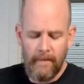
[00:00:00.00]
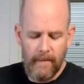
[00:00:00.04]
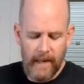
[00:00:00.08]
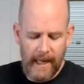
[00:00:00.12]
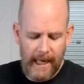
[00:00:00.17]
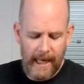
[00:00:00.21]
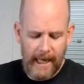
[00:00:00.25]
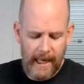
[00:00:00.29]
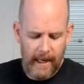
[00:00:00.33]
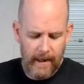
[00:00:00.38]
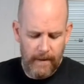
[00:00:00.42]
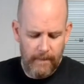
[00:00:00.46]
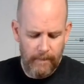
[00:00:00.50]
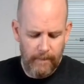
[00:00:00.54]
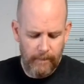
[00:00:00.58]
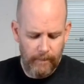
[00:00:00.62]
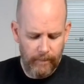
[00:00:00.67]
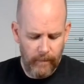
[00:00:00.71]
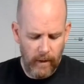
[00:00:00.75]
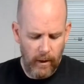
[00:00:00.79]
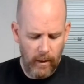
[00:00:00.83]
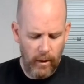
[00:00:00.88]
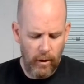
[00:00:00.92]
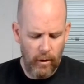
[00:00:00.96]
And
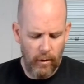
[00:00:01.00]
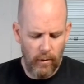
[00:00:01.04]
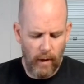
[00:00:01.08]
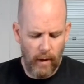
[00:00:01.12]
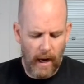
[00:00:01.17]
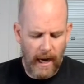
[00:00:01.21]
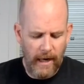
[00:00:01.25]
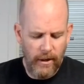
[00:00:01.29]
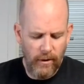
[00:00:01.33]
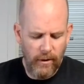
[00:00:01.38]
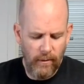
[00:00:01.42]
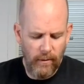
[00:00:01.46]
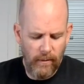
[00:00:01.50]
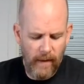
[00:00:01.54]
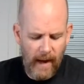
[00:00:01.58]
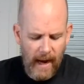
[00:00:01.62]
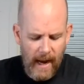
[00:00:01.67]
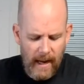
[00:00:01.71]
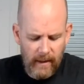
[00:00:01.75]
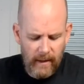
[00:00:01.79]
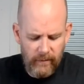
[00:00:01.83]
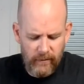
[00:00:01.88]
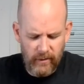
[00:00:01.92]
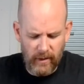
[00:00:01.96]
I do
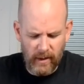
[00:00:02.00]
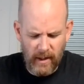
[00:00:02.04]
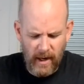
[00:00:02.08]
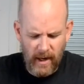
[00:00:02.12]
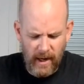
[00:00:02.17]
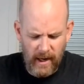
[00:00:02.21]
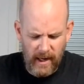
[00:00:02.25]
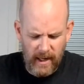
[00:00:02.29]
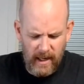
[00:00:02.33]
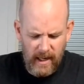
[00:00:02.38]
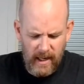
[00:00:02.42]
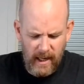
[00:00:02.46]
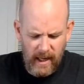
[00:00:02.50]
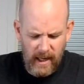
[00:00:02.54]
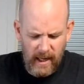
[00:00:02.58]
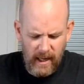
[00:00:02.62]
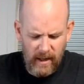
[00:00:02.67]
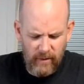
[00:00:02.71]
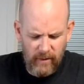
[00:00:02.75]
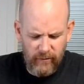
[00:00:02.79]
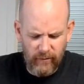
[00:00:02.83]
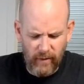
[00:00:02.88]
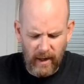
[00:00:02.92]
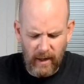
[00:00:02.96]
that to kind of
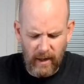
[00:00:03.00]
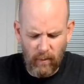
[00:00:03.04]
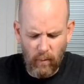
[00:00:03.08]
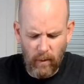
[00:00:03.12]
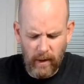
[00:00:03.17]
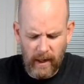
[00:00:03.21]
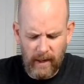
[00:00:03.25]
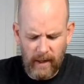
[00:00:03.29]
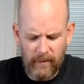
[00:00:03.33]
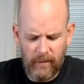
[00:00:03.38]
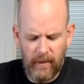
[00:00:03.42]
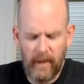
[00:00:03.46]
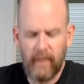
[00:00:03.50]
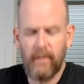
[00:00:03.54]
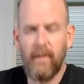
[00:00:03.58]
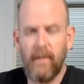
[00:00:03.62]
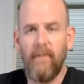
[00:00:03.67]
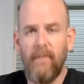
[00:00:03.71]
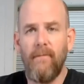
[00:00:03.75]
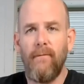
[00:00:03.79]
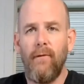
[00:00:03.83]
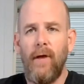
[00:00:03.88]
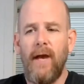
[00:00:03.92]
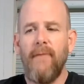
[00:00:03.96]
gauge like what I think the
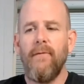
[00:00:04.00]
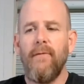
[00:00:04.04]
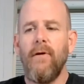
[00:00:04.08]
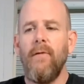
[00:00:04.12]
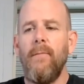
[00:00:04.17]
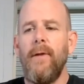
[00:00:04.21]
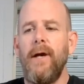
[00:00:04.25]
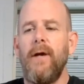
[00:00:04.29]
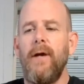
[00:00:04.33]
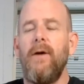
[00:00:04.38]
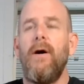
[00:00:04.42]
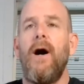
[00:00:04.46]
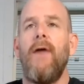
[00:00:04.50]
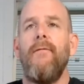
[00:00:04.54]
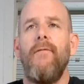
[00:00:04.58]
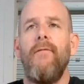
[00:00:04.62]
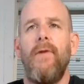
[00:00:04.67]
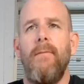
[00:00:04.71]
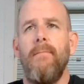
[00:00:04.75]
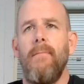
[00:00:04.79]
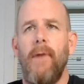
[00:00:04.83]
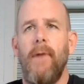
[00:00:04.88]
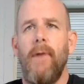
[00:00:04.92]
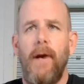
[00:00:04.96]
flavor of my
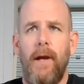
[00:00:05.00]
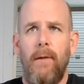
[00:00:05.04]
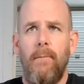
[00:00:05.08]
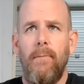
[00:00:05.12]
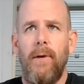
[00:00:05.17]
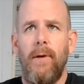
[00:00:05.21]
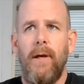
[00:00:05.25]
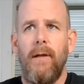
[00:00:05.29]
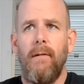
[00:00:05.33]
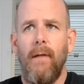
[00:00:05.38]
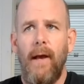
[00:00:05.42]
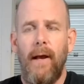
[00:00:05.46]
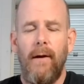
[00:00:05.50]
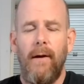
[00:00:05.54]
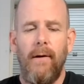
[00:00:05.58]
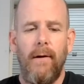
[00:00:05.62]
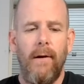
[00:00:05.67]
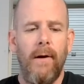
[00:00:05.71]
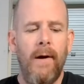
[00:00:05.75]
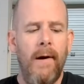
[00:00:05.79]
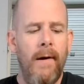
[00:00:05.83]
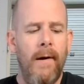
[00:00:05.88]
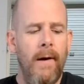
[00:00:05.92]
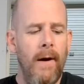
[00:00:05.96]
coffee might be
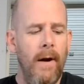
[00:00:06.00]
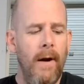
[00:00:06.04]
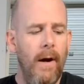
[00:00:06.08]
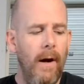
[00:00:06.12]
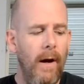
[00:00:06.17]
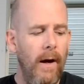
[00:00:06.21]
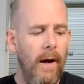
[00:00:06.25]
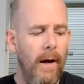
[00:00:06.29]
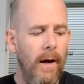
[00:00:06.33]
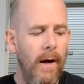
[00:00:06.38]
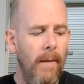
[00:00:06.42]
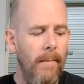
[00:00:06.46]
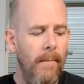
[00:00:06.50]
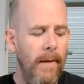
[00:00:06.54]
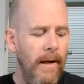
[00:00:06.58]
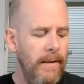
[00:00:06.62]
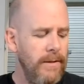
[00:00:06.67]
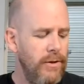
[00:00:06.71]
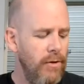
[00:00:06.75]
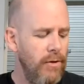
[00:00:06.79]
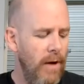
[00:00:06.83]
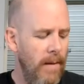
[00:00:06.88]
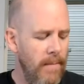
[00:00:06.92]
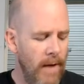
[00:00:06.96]
later.
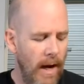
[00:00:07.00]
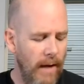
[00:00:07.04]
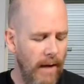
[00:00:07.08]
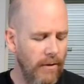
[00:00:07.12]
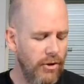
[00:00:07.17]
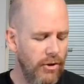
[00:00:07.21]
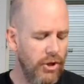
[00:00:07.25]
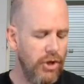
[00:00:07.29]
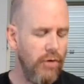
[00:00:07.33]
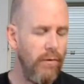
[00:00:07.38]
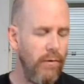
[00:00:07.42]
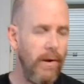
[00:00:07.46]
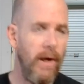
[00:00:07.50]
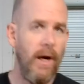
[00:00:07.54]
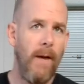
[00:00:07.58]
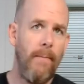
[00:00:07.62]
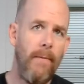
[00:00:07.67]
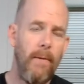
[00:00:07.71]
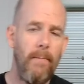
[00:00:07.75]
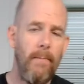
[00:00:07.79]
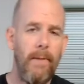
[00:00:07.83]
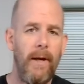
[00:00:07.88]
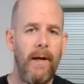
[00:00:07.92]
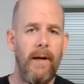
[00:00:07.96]
And so I'm not chewing up
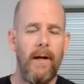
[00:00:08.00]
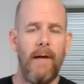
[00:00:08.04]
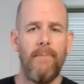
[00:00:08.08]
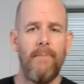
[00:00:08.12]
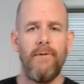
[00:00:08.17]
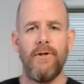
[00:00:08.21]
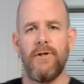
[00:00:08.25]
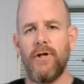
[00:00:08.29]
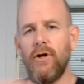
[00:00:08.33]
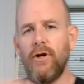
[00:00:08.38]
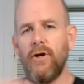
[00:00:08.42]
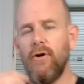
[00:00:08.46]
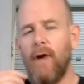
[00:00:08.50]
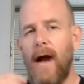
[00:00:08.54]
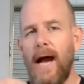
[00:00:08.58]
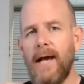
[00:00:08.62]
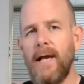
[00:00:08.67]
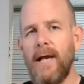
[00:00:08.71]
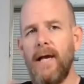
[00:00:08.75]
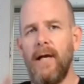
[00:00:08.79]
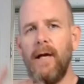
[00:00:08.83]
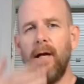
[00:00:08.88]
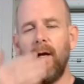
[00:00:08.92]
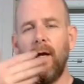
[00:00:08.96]
the bean. I'm just
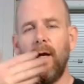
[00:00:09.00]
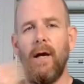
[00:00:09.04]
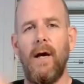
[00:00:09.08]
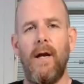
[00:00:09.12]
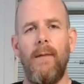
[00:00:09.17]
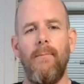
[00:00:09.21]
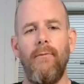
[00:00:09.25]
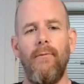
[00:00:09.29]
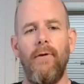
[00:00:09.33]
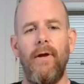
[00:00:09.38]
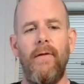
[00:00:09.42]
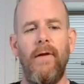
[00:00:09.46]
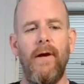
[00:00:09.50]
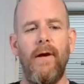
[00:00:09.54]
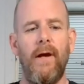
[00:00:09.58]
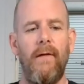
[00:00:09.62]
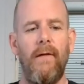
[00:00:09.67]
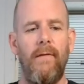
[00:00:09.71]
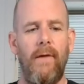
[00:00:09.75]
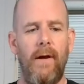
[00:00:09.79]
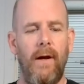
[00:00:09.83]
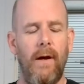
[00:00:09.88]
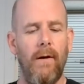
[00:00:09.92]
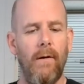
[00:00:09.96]
cracking it and kind of breathing in
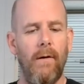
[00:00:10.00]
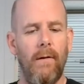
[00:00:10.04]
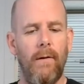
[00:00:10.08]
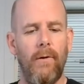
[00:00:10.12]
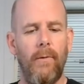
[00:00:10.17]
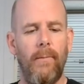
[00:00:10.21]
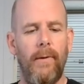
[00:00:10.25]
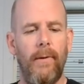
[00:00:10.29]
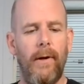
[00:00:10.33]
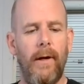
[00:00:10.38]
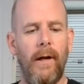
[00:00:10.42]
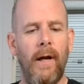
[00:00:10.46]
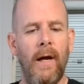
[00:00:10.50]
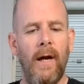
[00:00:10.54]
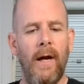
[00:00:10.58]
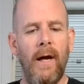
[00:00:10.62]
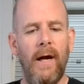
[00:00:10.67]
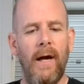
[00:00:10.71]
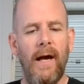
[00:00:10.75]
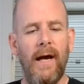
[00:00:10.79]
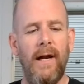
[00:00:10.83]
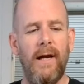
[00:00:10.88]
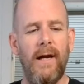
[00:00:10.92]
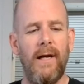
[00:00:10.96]
the air a little bit.
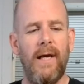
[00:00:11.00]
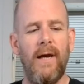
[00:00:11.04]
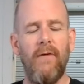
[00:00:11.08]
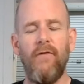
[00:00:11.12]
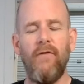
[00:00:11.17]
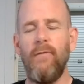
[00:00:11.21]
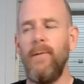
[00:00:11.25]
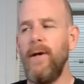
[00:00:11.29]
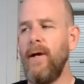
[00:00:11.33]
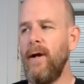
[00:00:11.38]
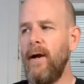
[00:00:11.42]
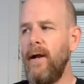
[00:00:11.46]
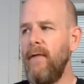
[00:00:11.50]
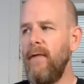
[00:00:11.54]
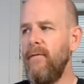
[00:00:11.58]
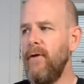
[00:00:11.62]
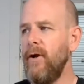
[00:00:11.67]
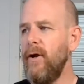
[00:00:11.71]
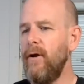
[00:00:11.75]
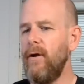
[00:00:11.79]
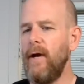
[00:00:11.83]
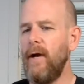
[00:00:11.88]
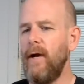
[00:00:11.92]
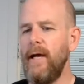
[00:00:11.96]
And it gives me kind of a
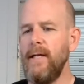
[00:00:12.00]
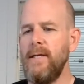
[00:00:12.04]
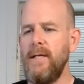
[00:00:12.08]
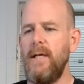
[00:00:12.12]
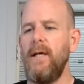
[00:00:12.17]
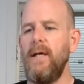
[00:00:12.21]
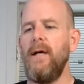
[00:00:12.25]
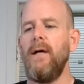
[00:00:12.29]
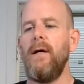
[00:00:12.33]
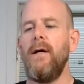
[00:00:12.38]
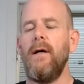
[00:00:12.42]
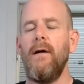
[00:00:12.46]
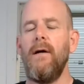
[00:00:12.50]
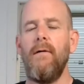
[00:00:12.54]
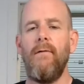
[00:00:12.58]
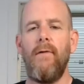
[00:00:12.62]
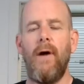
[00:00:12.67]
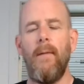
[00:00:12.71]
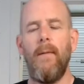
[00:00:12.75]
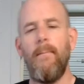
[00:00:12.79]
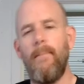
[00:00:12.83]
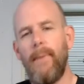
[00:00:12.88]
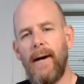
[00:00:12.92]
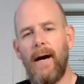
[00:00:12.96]
good idea
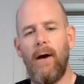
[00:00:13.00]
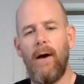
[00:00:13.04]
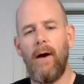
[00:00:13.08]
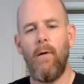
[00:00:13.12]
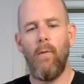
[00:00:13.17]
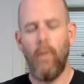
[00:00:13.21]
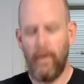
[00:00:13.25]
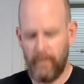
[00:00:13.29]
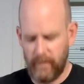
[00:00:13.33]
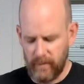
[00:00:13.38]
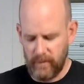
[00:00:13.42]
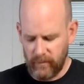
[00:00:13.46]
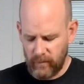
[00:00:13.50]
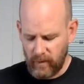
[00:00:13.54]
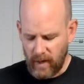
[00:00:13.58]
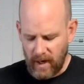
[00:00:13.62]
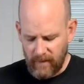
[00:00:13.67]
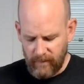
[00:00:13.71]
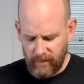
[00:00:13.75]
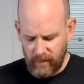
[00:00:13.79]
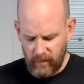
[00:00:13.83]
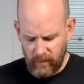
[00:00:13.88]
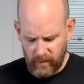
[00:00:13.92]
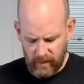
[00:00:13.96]
about what this
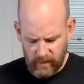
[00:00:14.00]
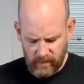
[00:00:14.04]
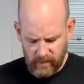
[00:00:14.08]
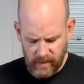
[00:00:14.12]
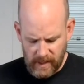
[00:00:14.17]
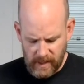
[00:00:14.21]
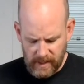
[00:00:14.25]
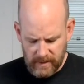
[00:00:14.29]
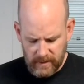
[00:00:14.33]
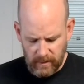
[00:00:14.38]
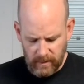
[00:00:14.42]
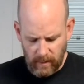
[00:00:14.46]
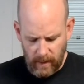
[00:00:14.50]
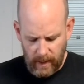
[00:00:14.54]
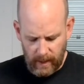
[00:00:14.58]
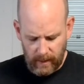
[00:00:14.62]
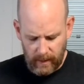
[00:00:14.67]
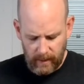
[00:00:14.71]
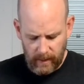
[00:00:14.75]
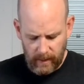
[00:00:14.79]
coffee is going to taste like.